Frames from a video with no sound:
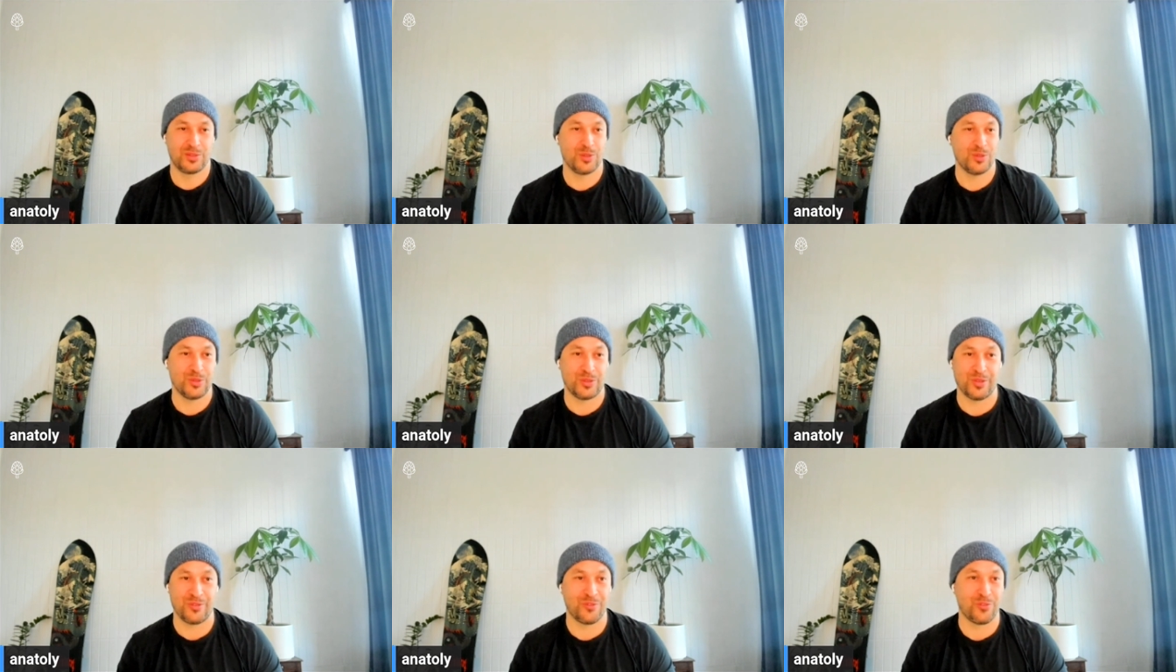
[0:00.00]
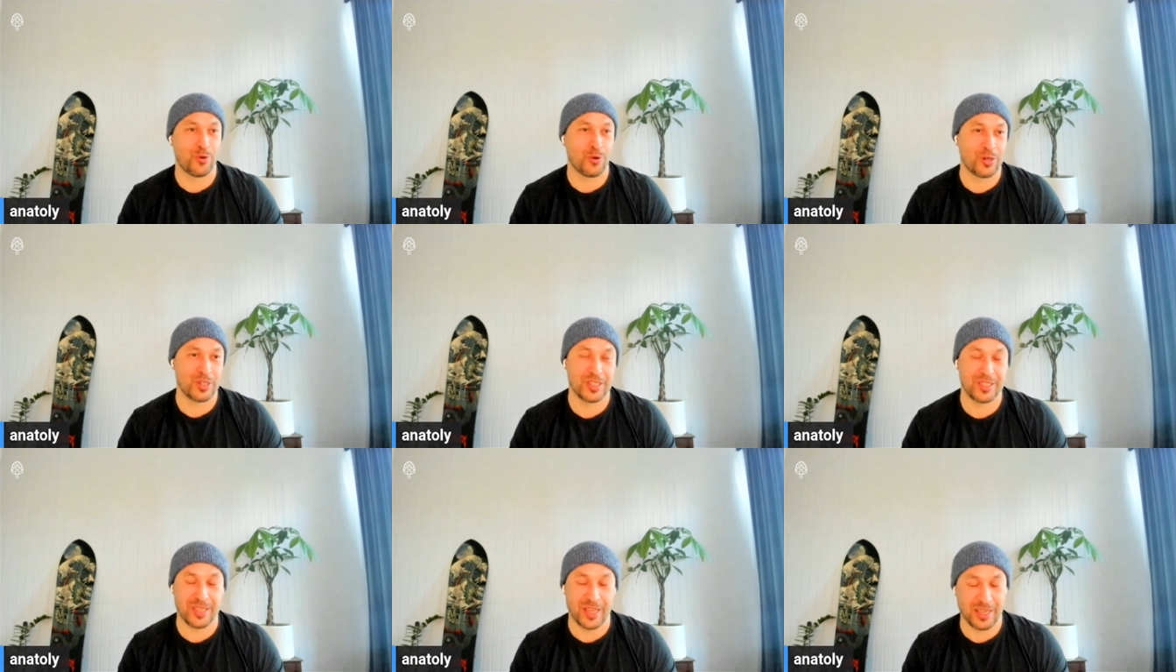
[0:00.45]
Do the
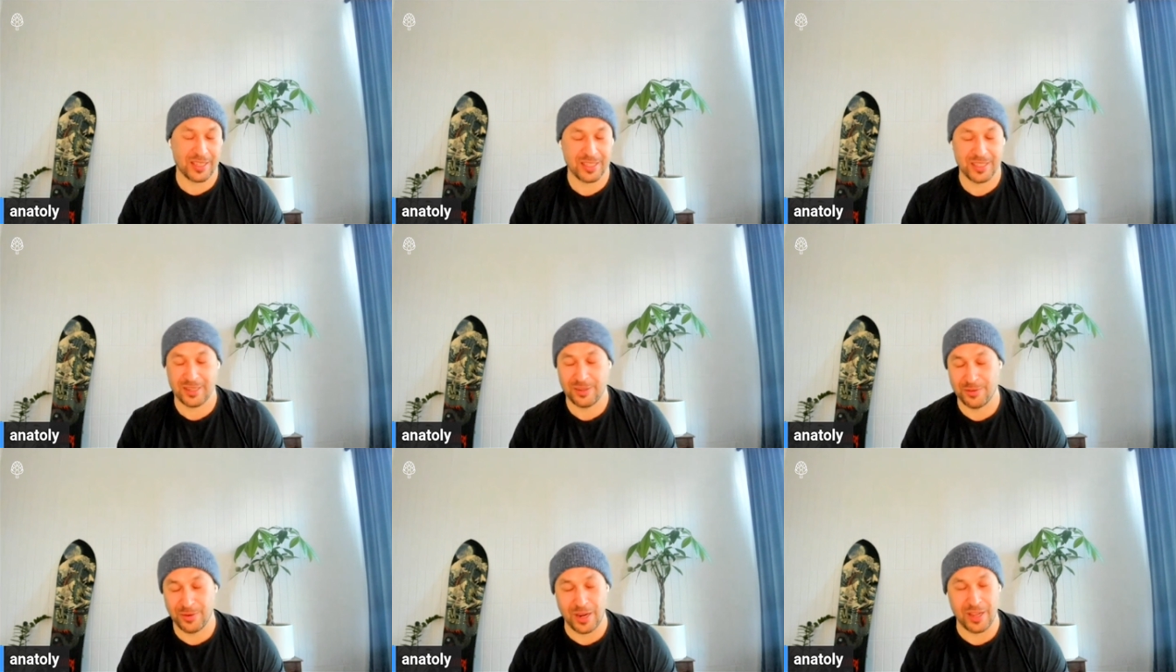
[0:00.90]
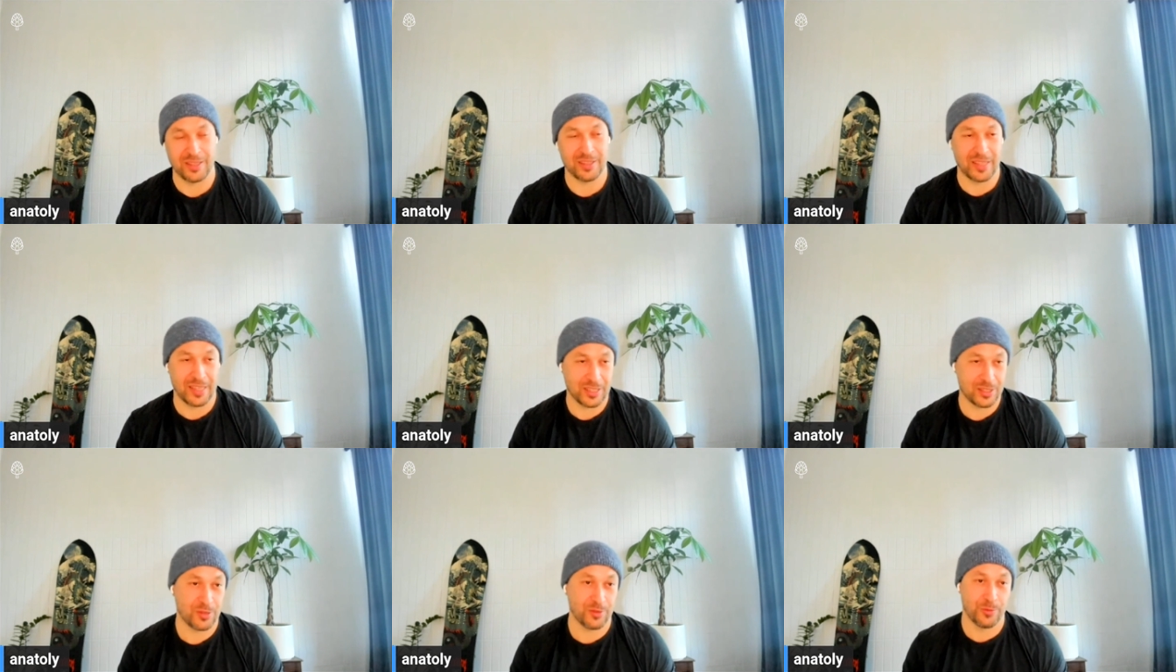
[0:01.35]
forced exit, right?
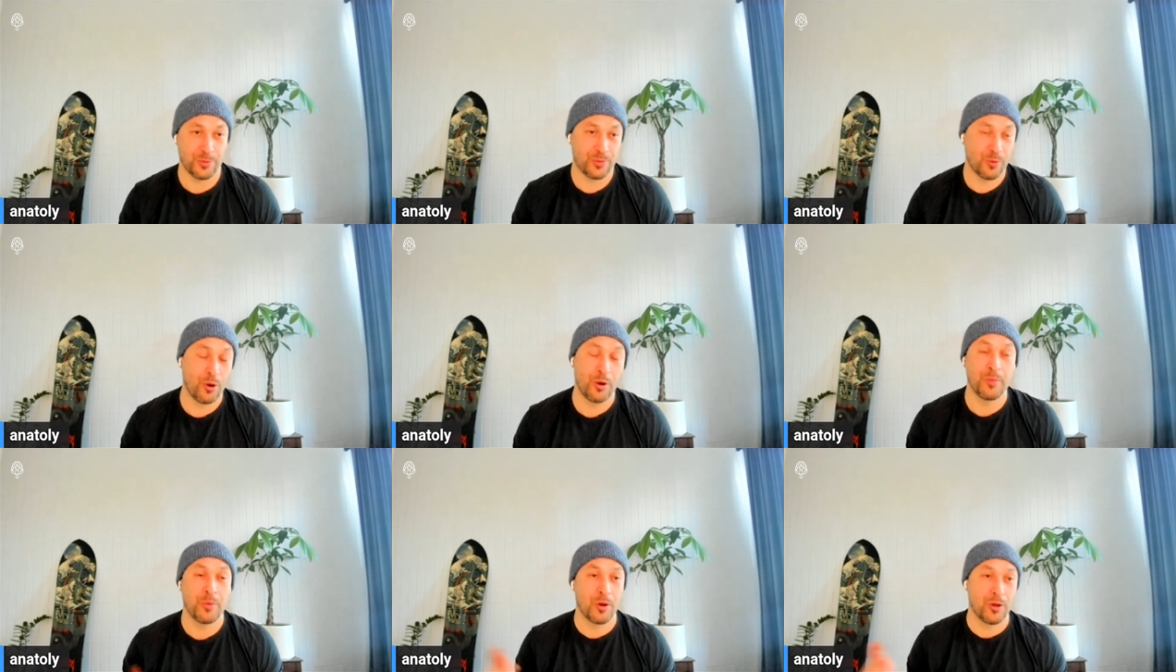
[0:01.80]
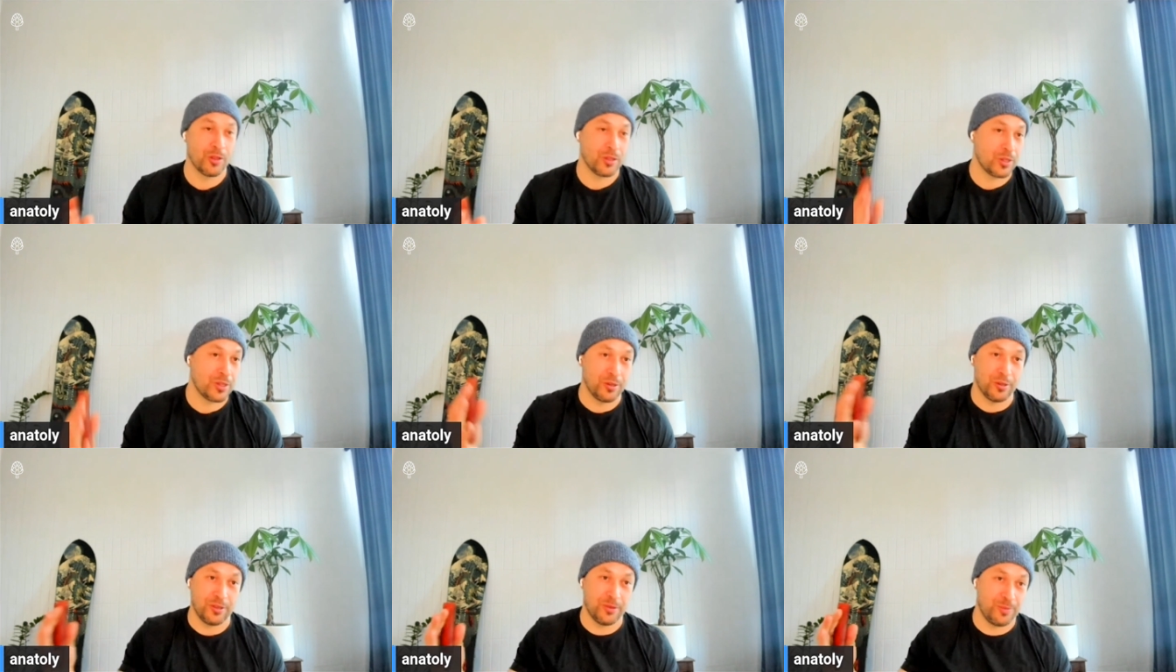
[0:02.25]
Like, so Wormhole
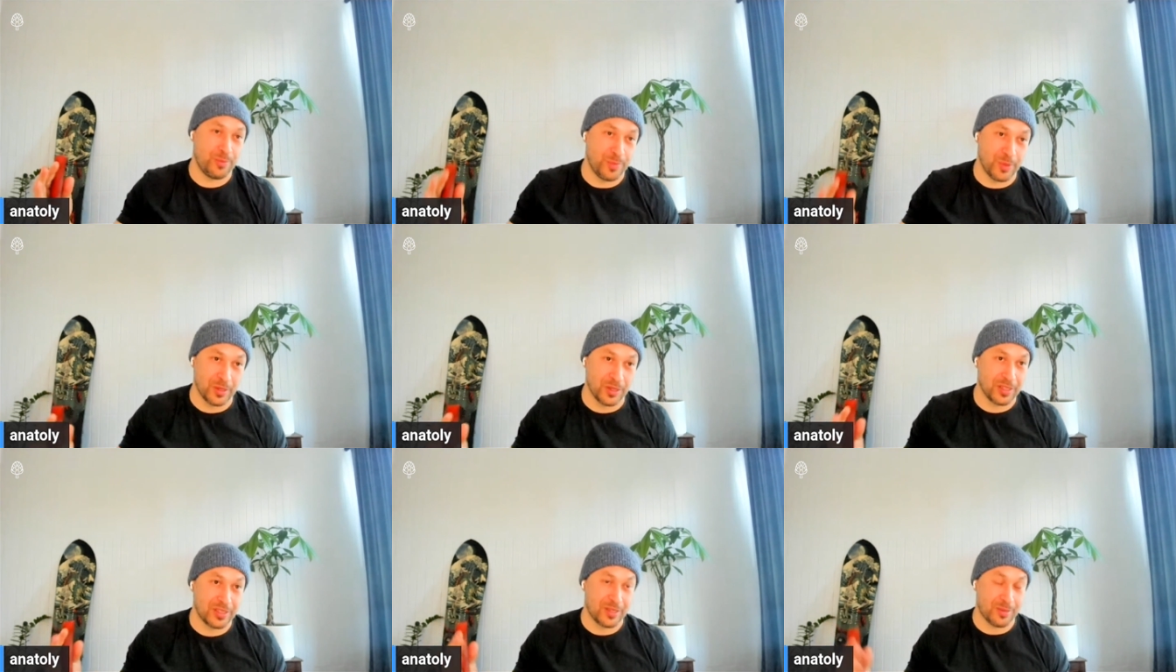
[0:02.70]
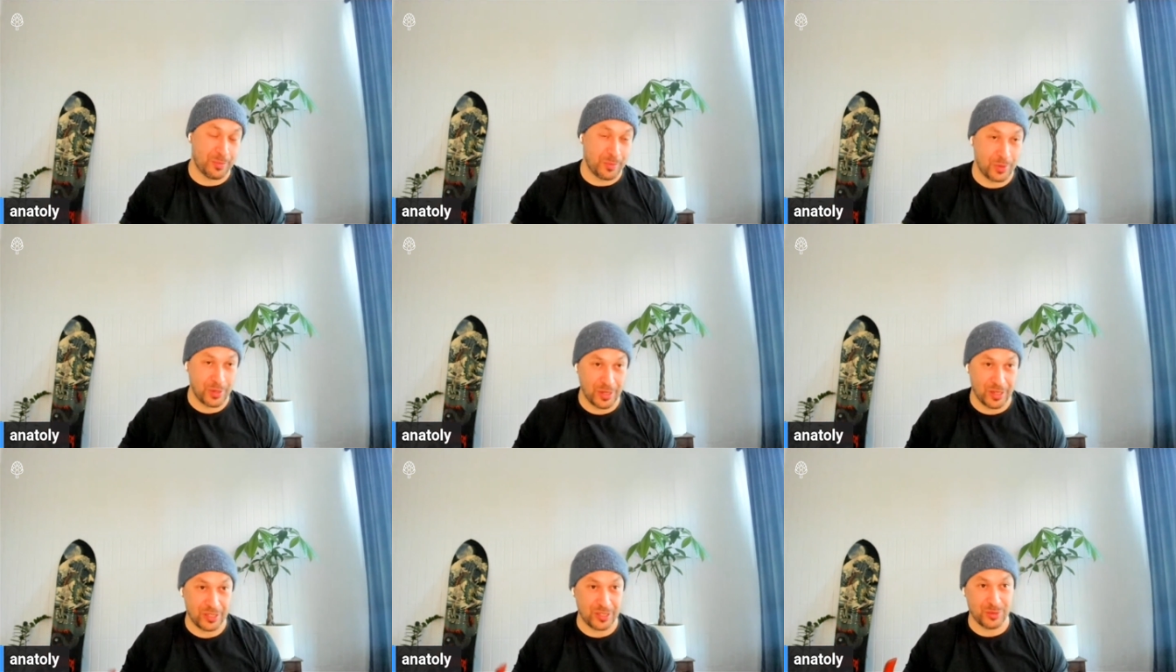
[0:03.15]
could build a
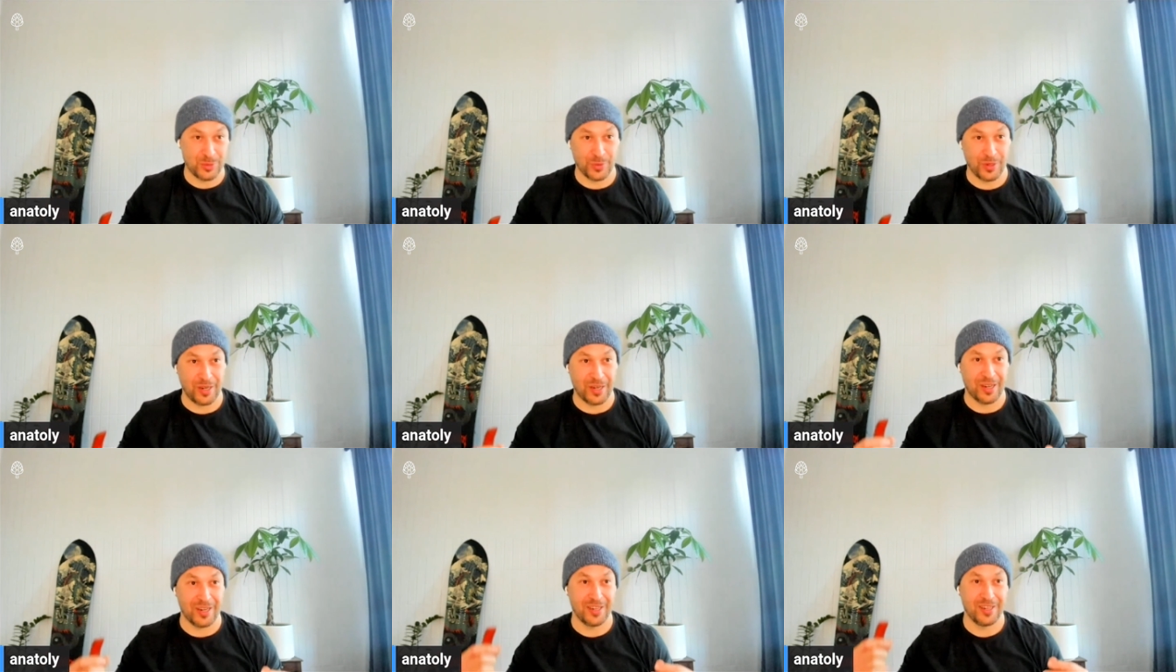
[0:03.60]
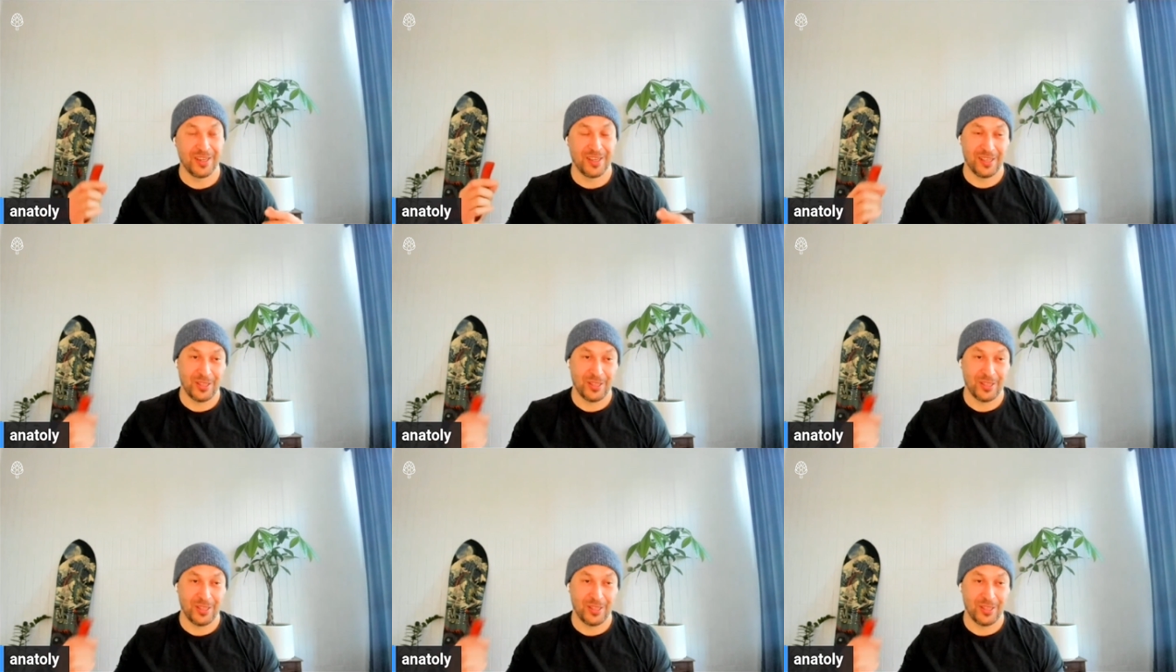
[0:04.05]
bridge where